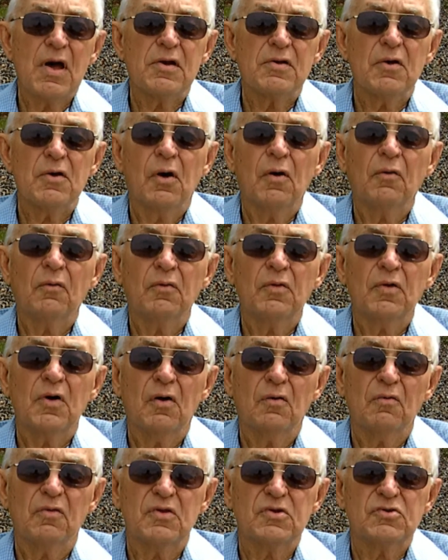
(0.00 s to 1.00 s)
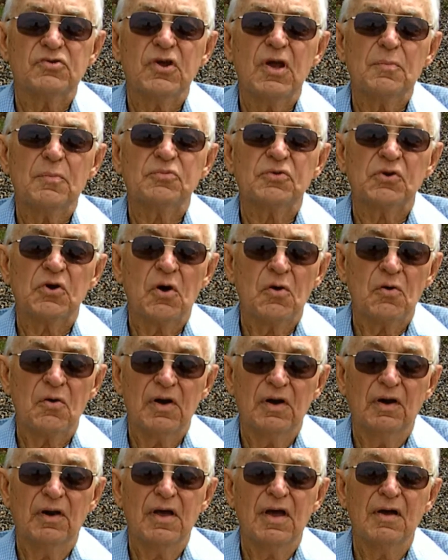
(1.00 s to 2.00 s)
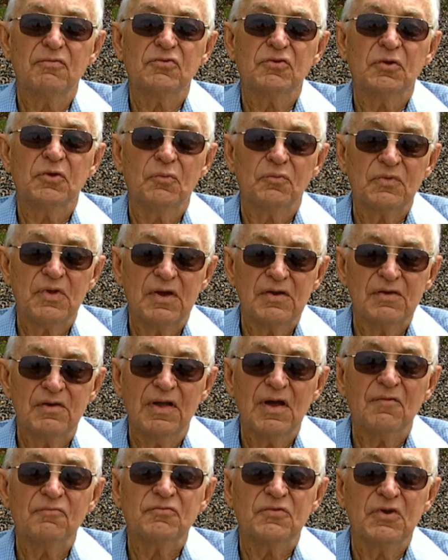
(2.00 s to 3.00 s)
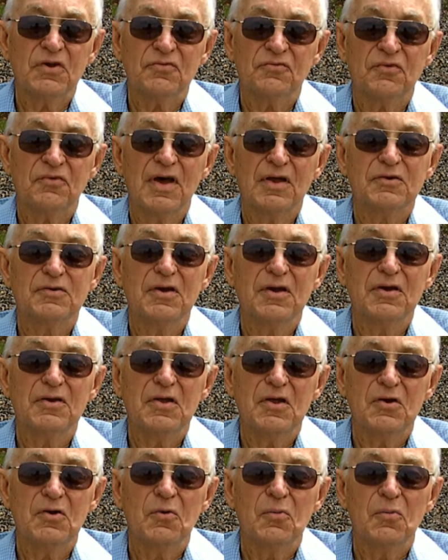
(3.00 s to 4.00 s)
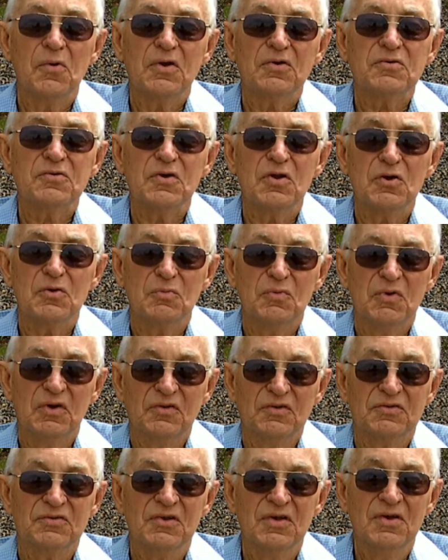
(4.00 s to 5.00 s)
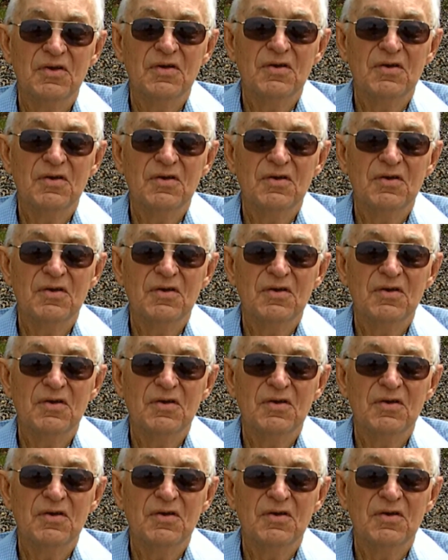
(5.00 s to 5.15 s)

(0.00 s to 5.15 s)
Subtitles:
all of the ships had already left, so they left us right there, didn't know what to do with us.